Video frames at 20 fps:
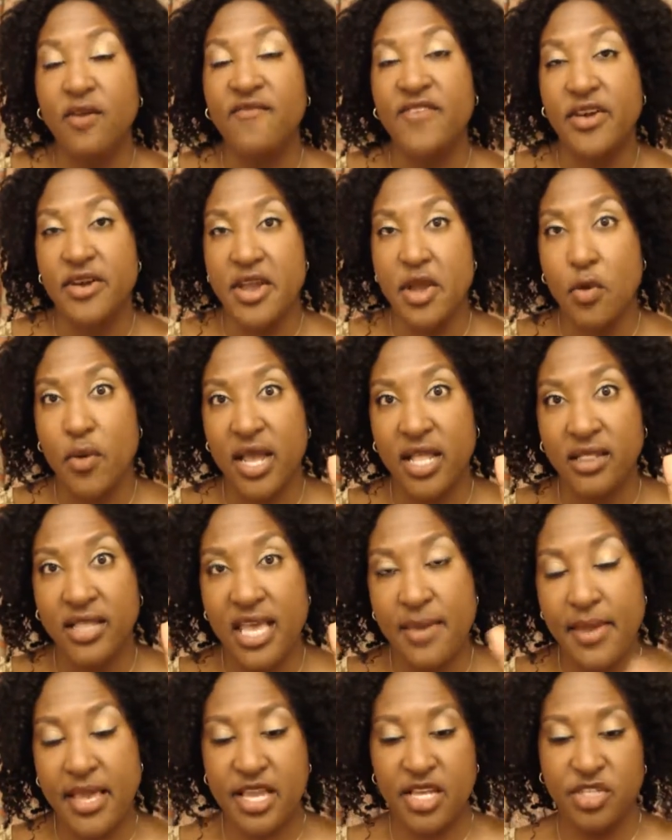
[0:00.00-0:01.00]
very
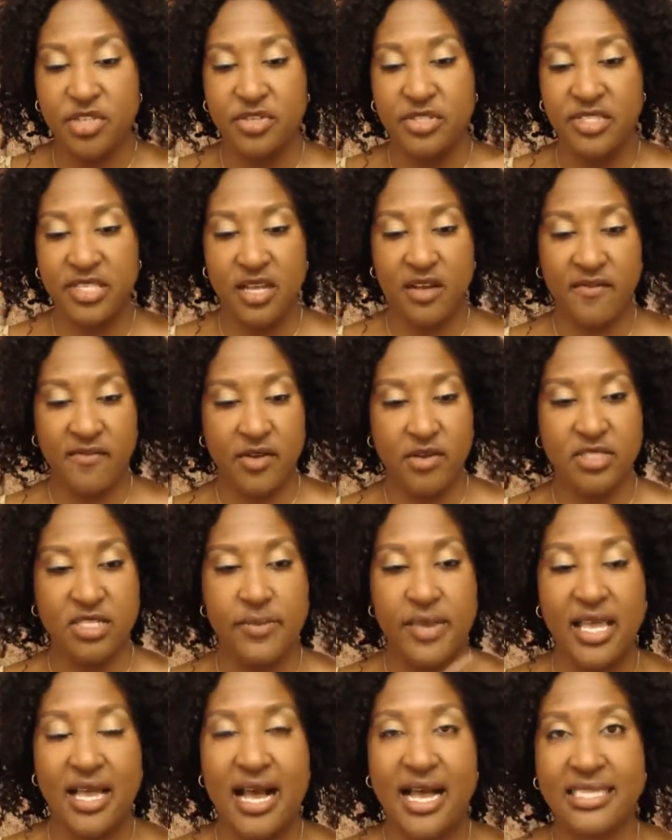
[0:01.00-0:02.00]
quickly, because your cell phone is going
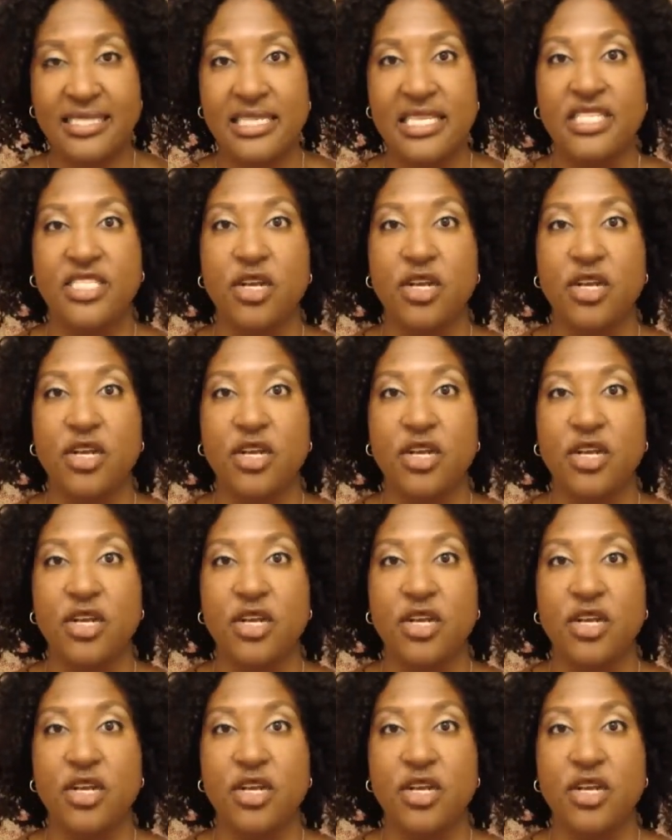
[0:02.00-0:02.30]
to be constantly